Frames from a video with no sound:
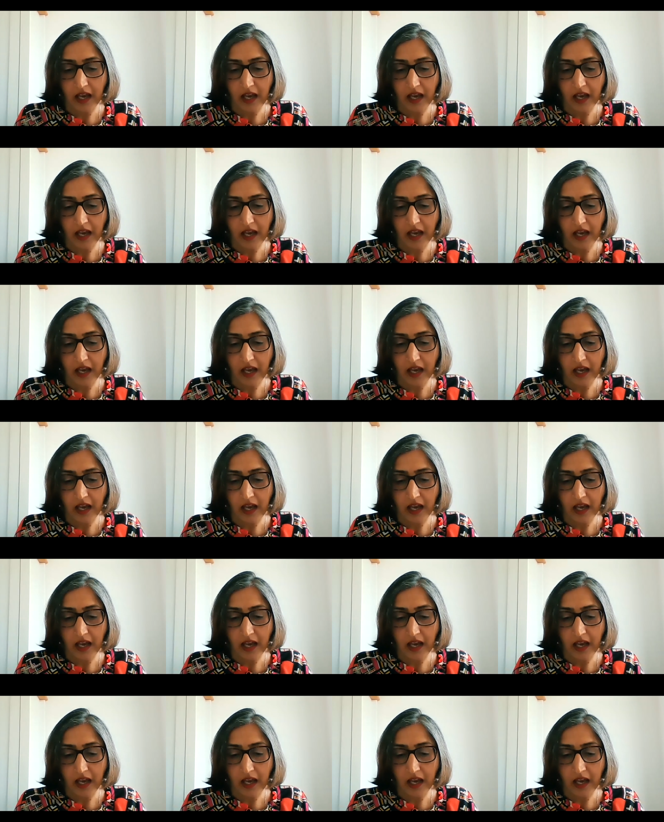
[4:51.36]

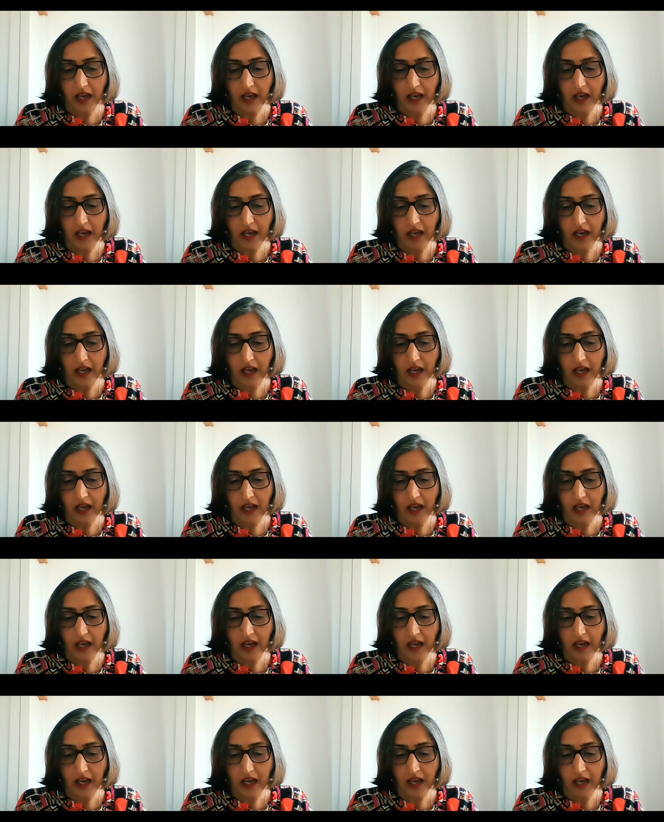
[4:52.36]
No one is speaking in this clip.